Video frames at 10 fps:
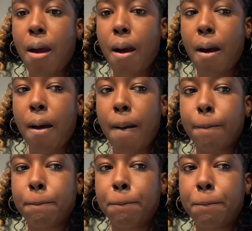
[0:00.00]

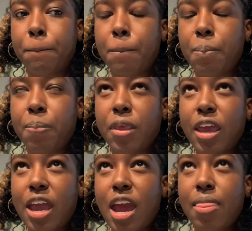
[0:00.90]
And
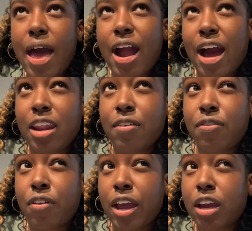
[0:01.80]
that kind of
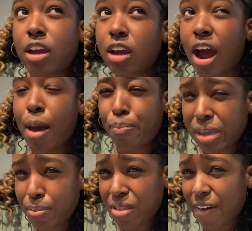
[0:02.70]
like I
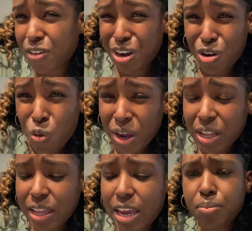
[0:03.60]
peeped that very
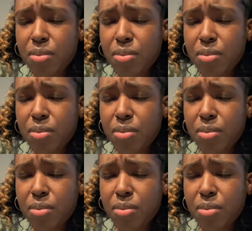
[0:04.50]
quickly.